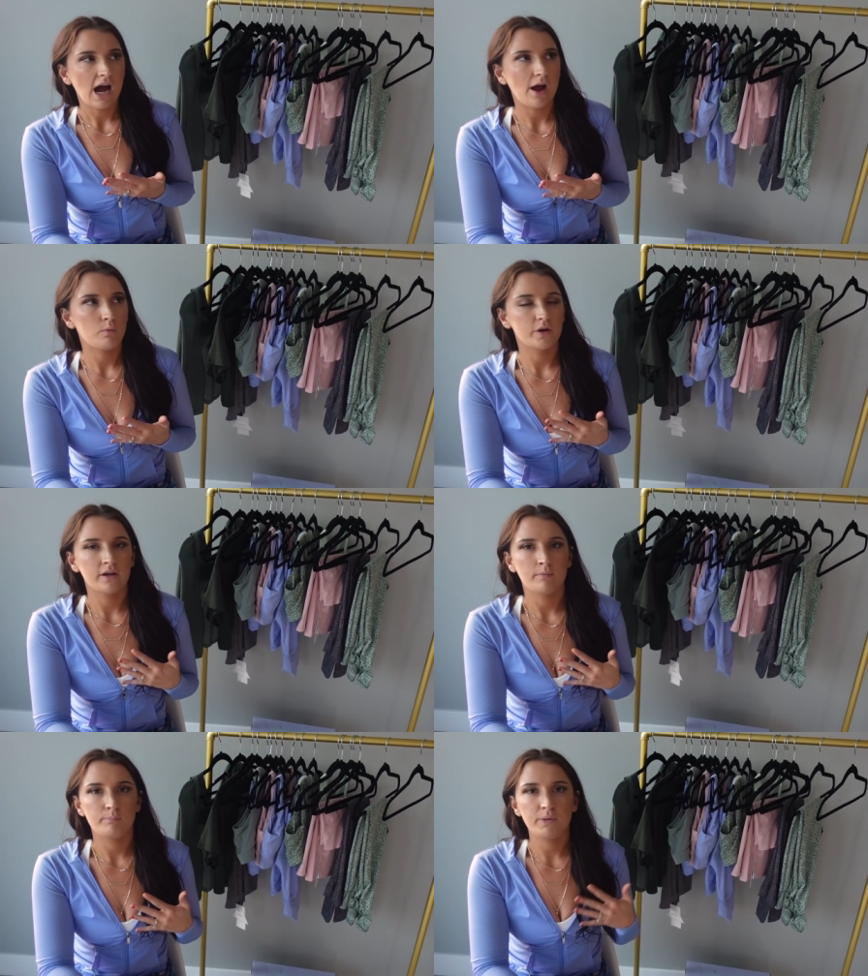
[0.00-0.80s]
I
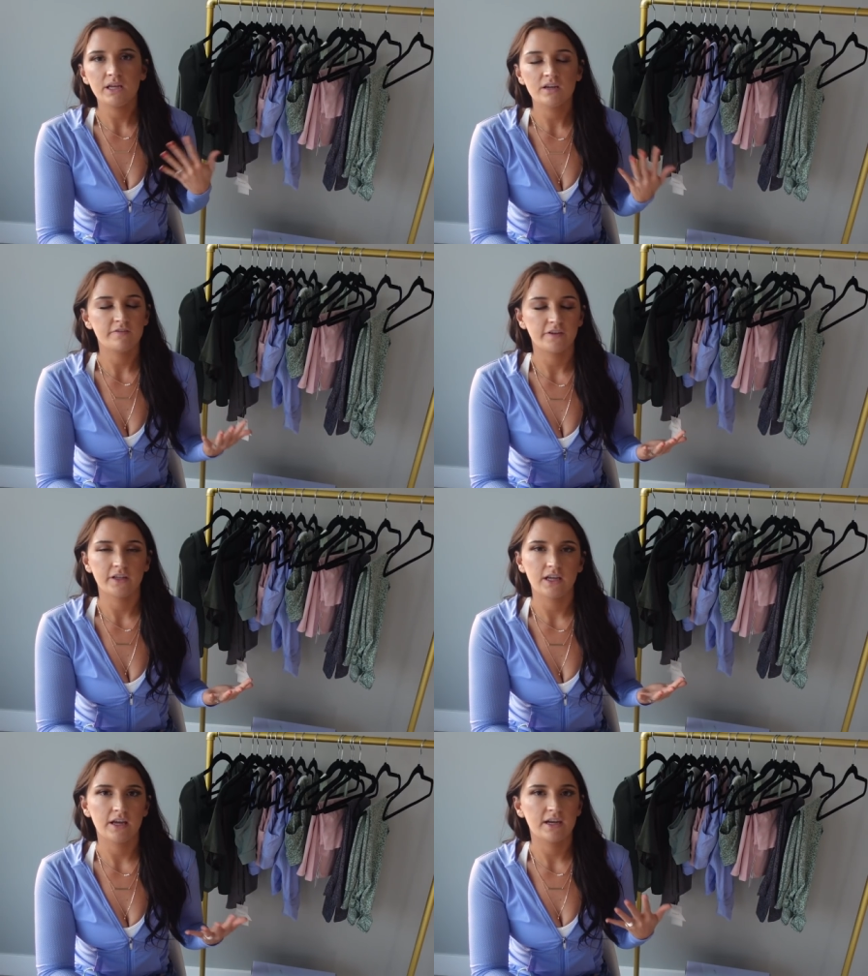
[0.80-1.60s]
wouldn't be an
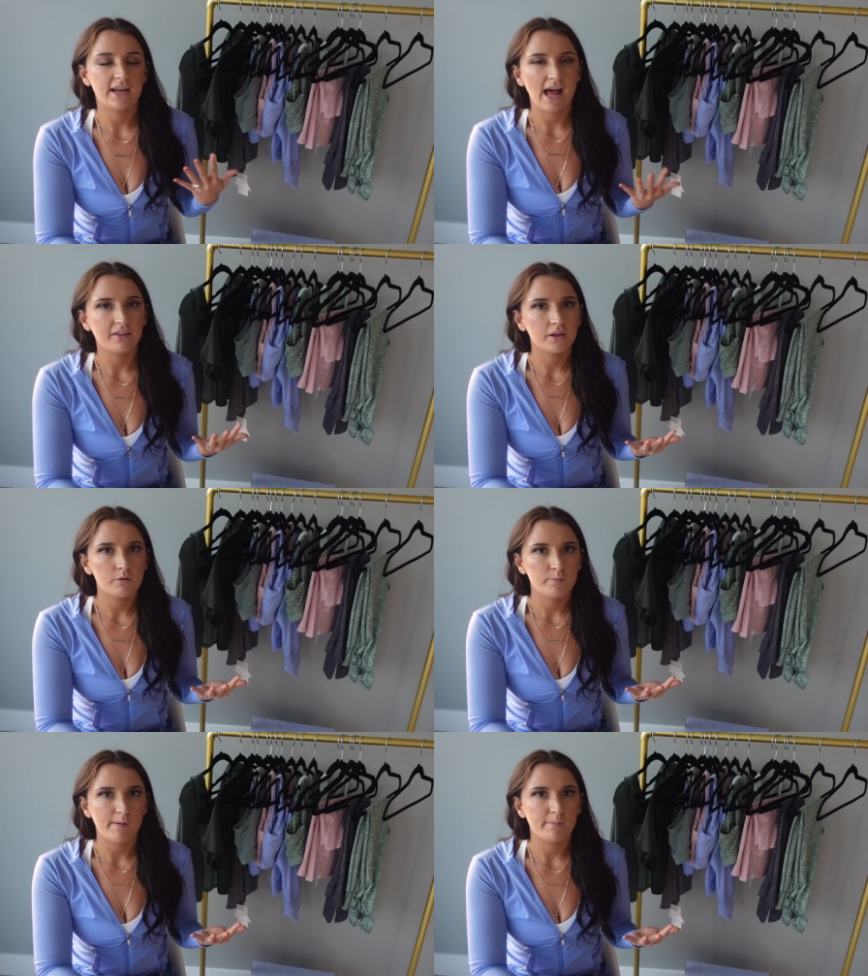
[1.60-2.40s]
affiliate and an athlete
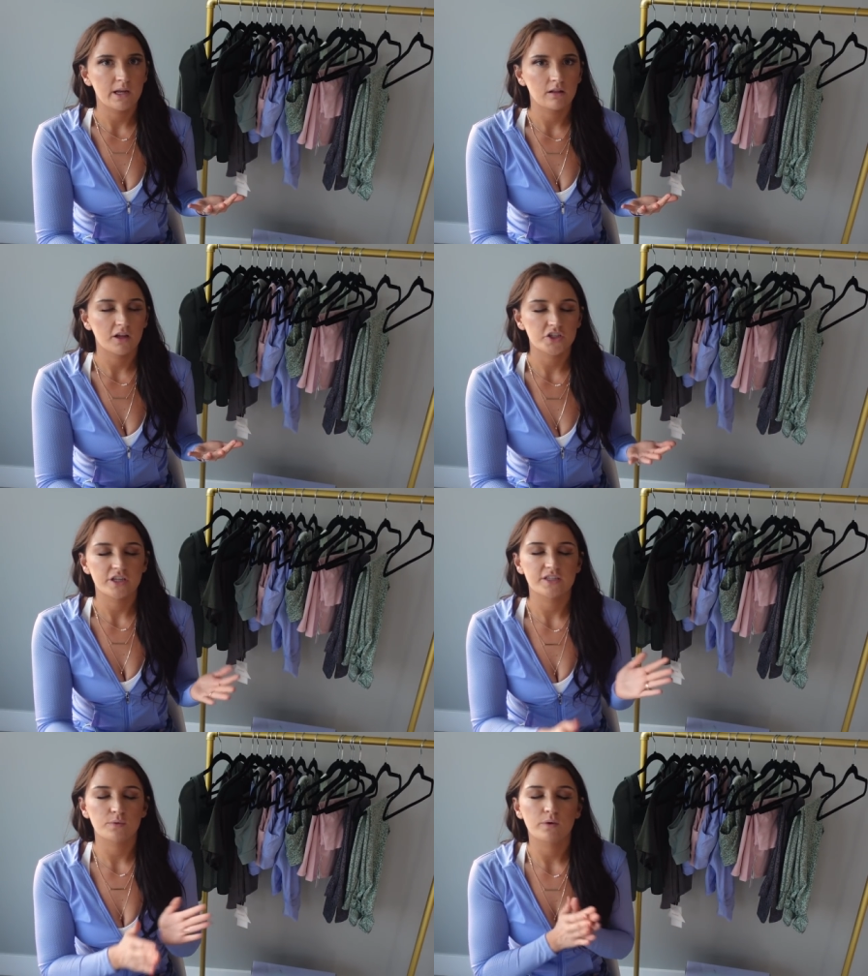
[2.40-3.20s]
with Buff Bunny
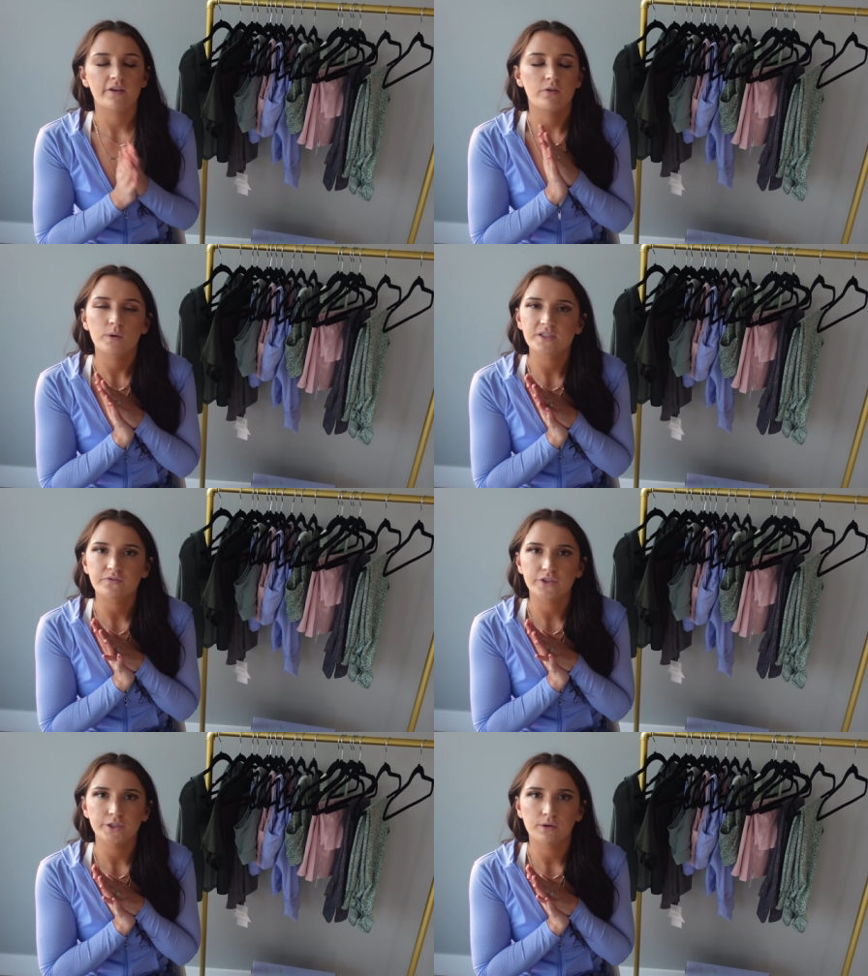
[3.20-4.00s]
Collection if it
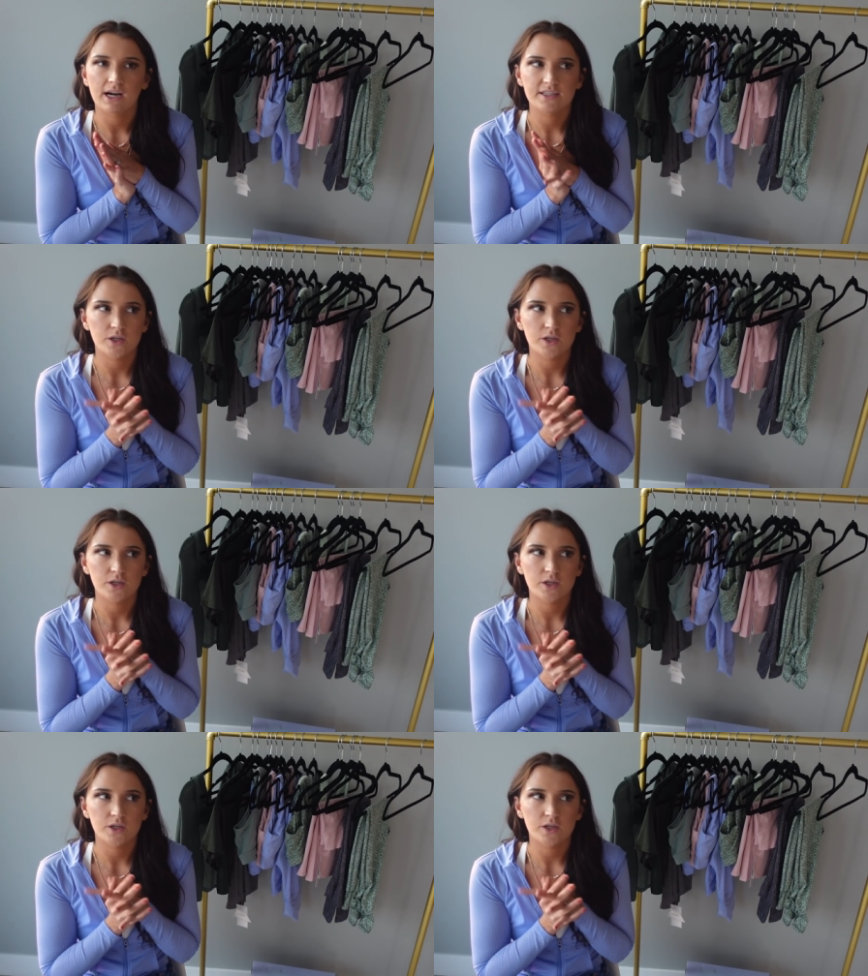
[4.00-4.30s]
wasn't for you guys.